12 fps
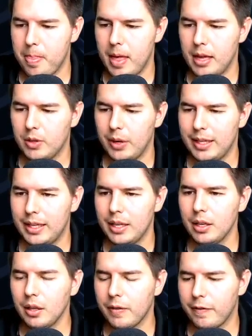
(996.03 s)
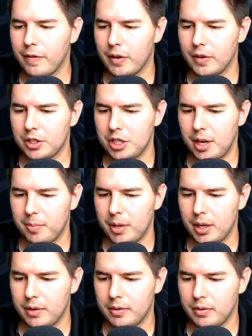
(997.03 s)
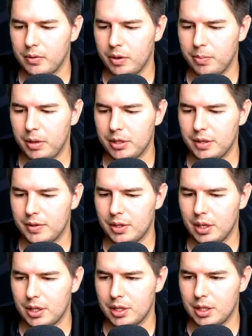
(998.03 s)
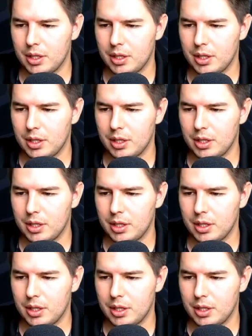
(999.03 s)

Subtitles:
I kill the Fervent Champion with Bloodchief's Thirst?